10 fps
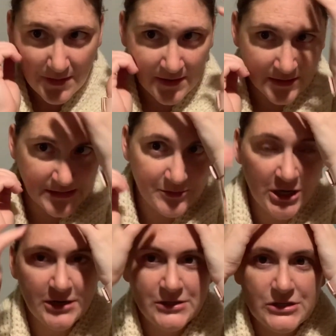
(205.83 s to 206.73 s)
because I'm
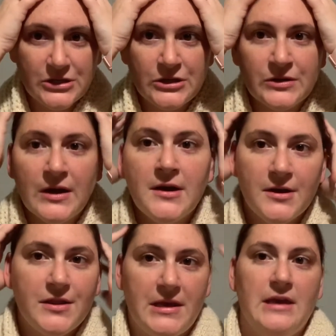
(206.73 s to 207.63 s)
trying to
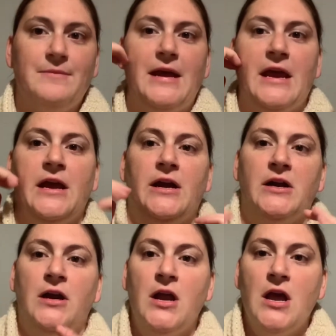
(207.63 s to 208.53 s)
thicken my hair.